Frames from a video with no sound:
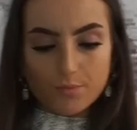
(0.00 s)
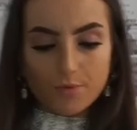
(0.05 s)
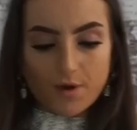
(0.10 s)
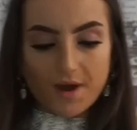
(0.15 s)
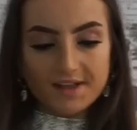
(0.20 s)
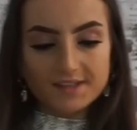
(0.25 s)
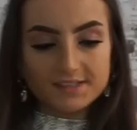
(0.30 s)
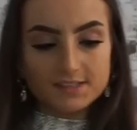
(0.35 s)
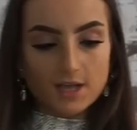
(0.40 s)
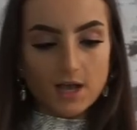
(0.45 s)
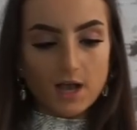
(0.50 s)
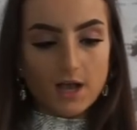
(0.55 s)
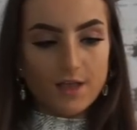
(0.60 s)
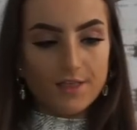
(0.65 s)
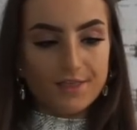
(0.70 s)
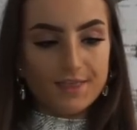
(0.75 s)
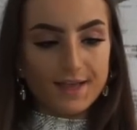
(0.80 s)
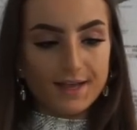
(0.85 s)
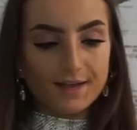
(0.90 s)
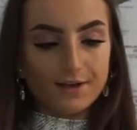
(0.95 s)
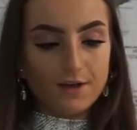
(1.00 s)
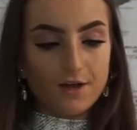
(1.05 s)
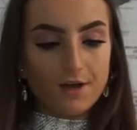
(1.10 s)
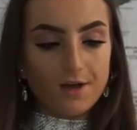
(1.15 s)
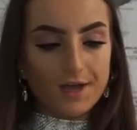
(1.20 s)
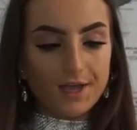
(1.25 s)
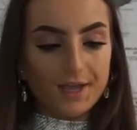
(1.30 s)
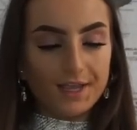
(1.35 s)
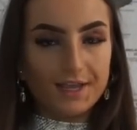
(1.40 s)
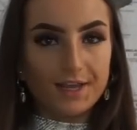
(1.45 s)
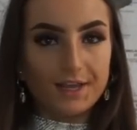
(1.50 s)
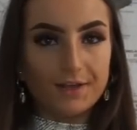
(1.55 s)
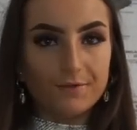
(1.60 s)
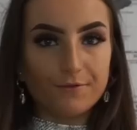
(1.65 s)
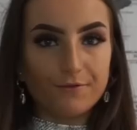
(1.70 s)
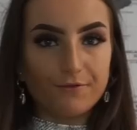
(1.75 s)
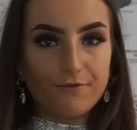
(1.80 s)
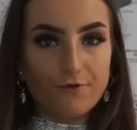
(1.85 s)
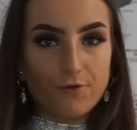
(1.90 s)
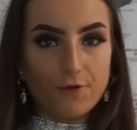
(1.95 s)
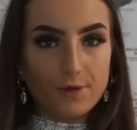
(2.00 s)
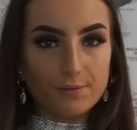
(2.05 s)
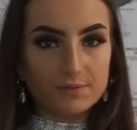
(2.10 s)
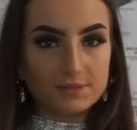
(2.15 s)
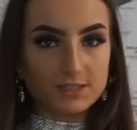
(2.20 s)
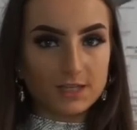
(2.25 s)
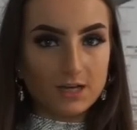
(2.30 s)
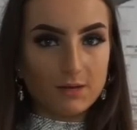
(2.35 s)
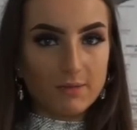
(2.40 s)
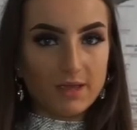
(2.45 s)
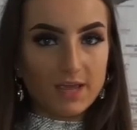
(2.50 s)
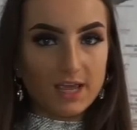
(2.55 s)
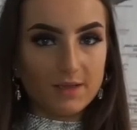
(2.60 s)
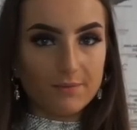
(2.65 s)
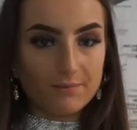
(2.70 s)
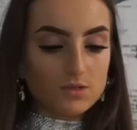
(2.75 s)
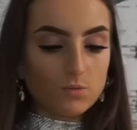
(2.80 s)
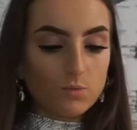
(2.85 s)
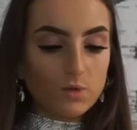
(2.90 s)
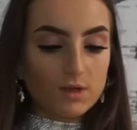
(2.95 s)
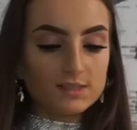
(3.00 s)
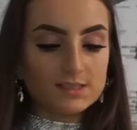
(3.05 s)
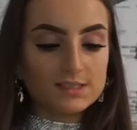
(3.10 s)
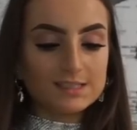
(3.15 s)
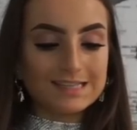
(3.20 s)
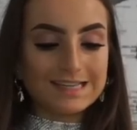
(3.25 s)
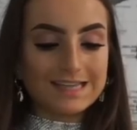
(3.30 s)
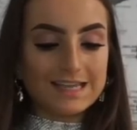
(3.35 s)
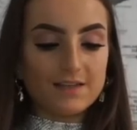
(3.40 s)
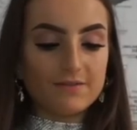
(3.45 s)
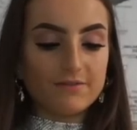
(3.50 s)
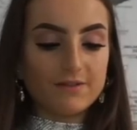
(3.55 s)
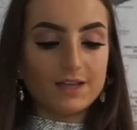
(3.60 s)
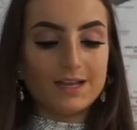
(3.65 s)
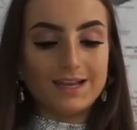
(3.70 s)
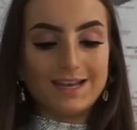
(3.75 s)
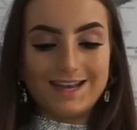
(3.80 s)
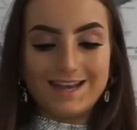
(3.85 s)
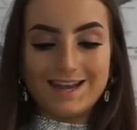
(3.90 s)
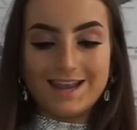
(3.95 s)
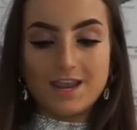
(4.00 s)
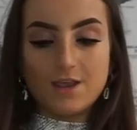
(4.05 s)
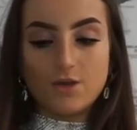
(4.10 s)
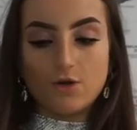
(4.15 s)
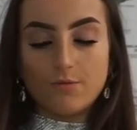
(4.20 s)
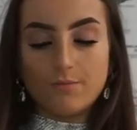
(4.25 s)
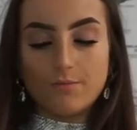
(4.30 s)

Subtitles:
brighter than I thought it was going to be. A one-sleeve neon